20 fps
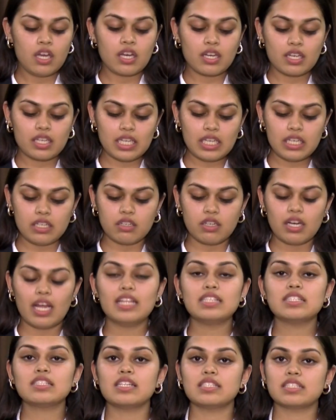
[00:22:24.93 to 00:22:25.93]
greener,
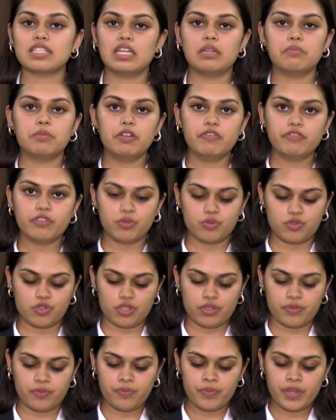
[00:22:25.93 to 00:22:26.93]
and sustainable future.
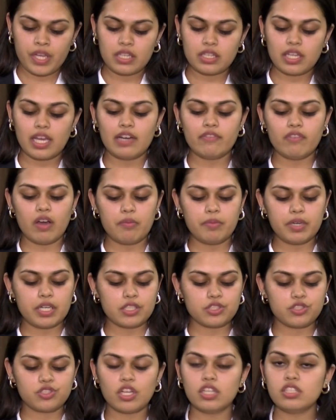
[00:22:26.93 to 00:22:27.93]
The environment is